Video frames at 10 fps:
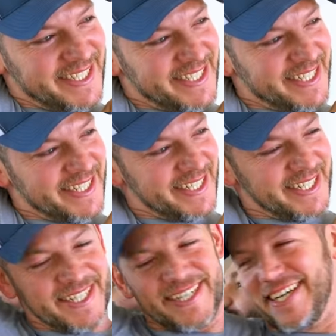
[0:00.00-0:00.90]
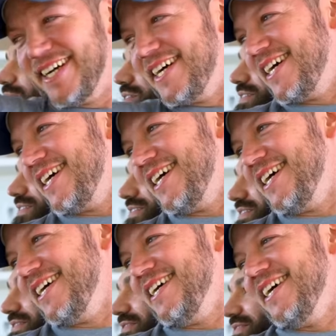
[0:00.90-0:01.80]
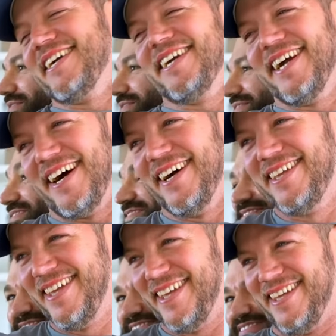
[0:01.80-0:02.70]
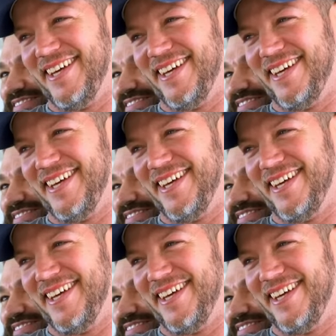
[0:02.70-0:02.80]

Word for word: Your arm is not bad. Oh yeah.